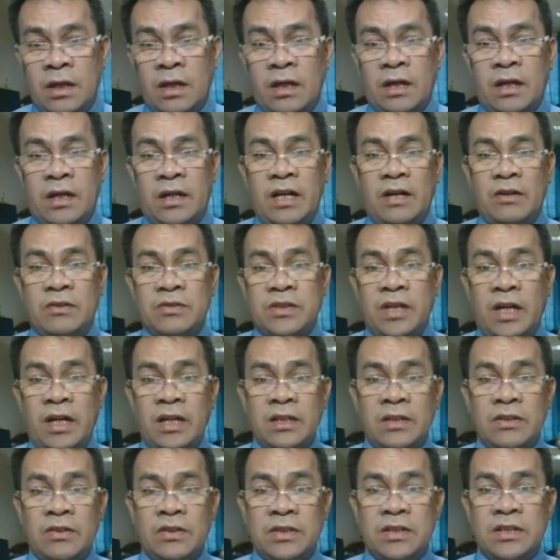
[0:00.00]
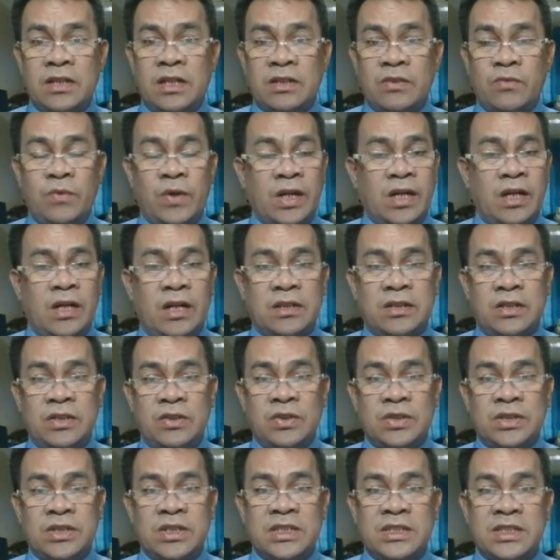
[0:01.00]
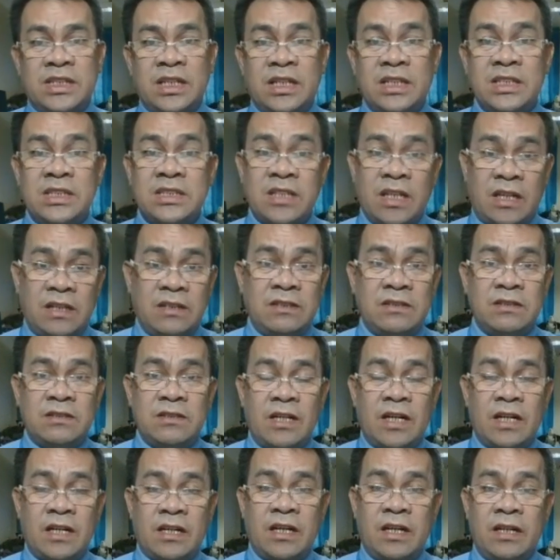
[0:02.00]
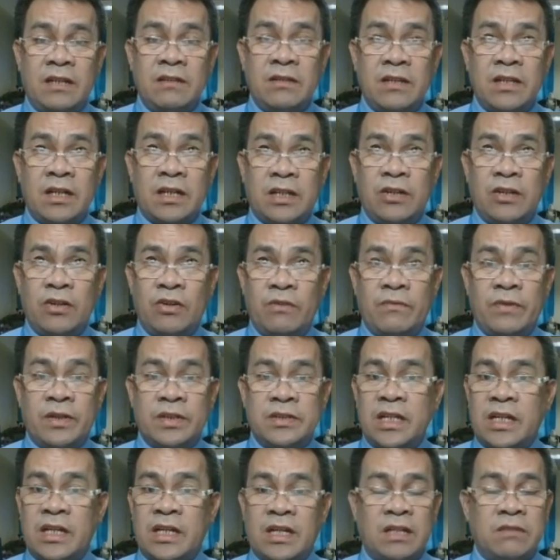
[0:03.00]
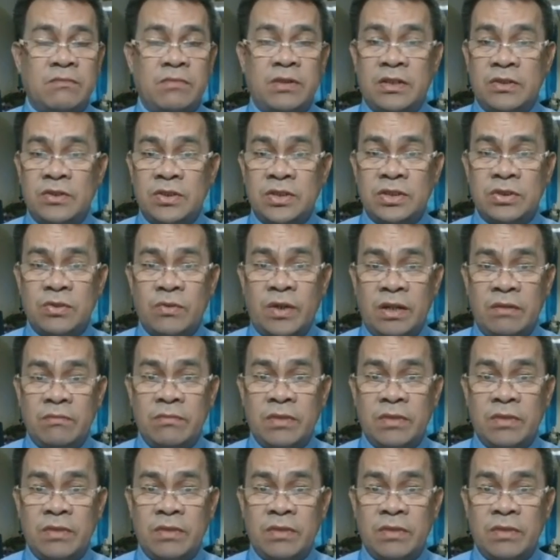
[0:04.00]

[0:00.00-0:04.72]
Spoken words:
Now take note that we cannot use the steady state. Again, the Q over T cannot be used. Why?